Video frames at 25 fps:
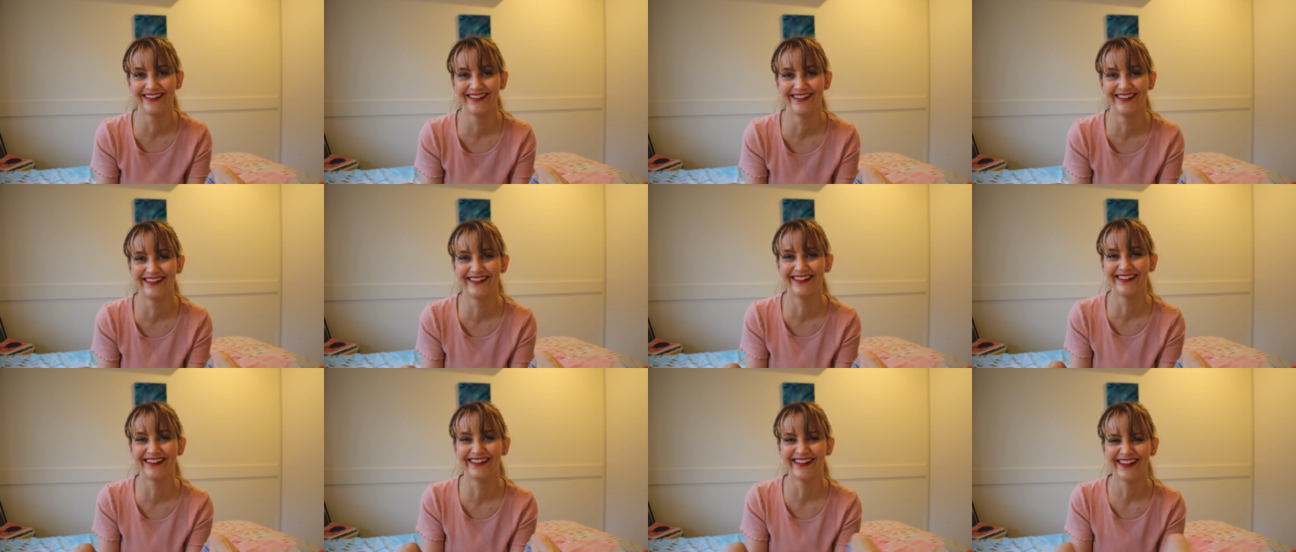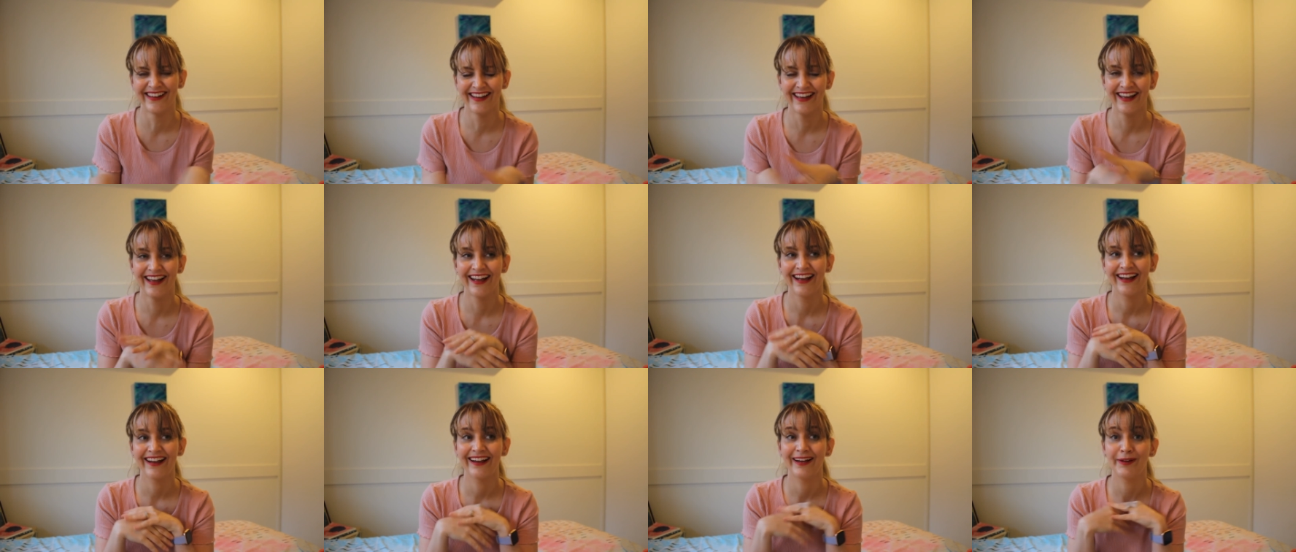But
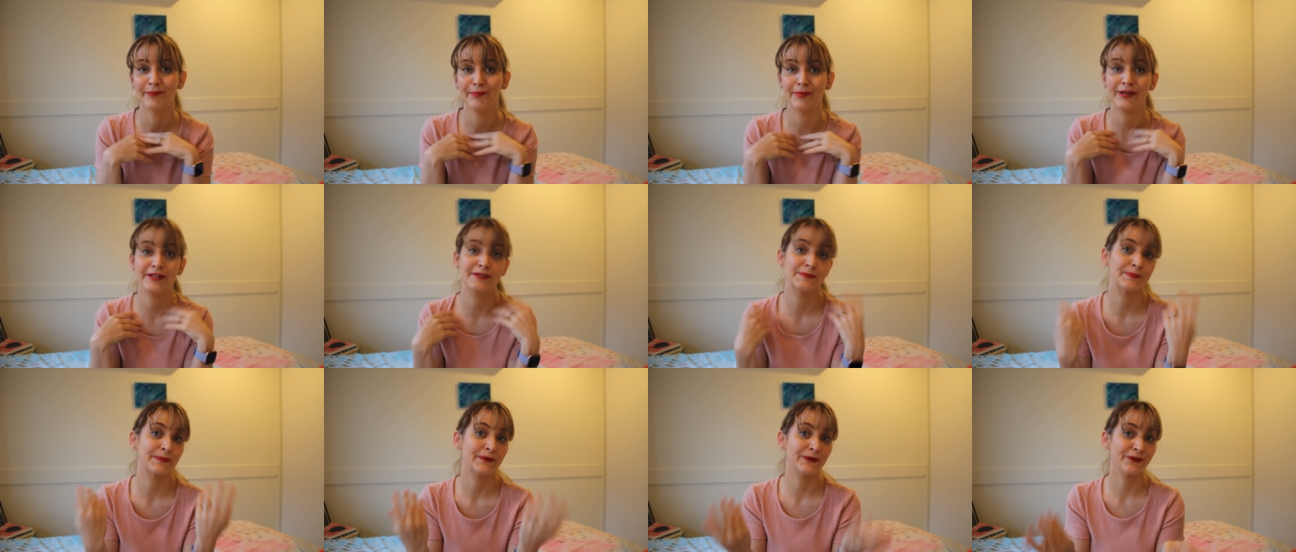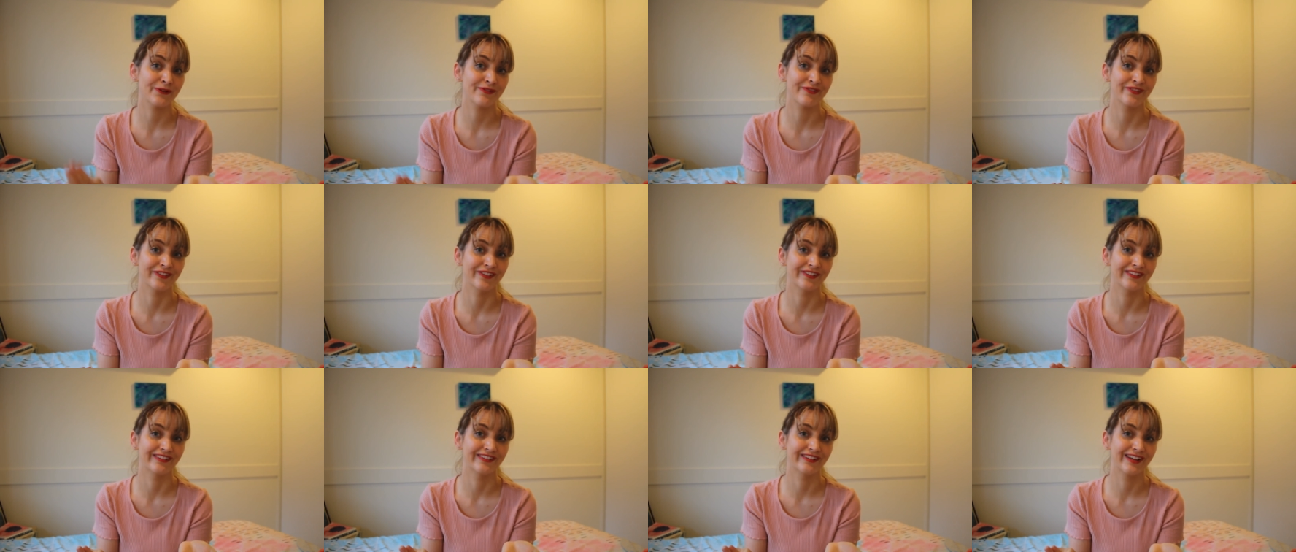it's
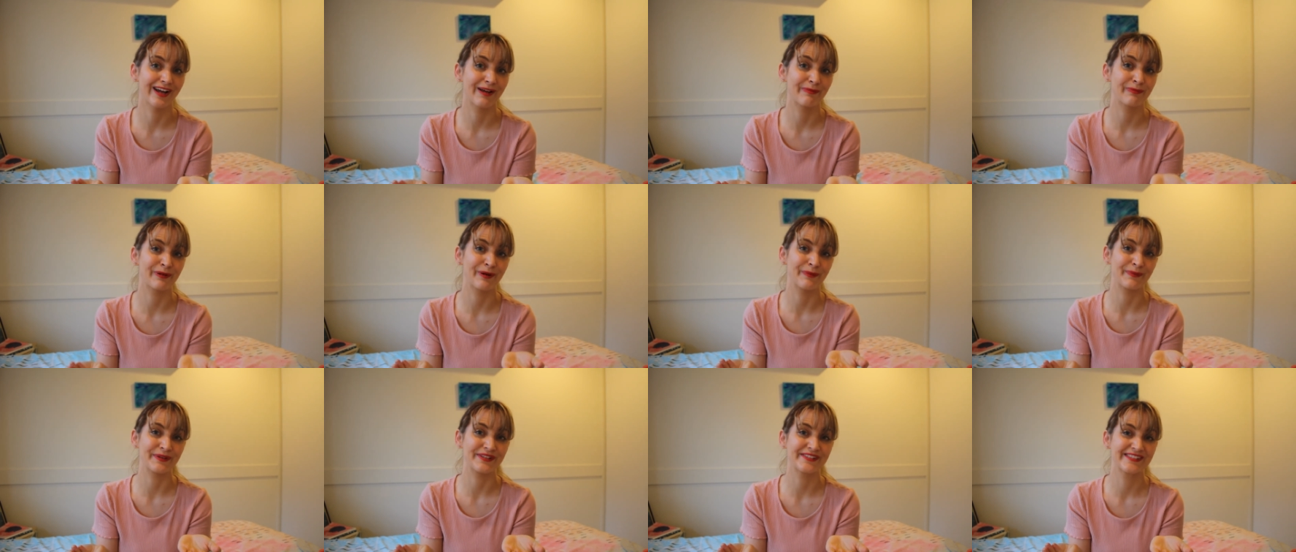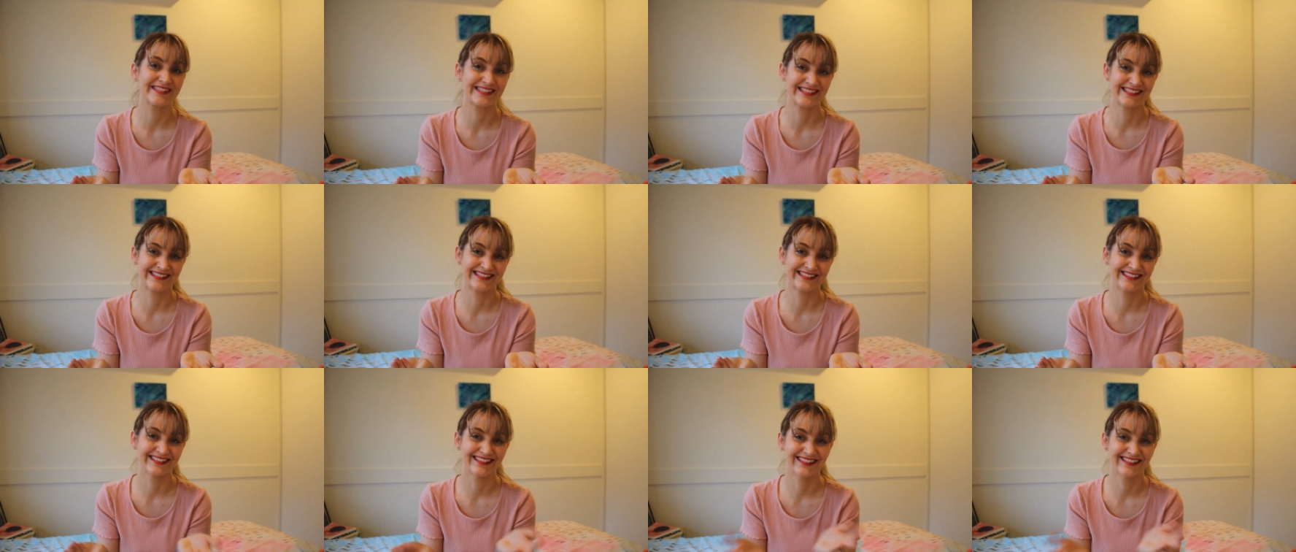beautiful, I promise.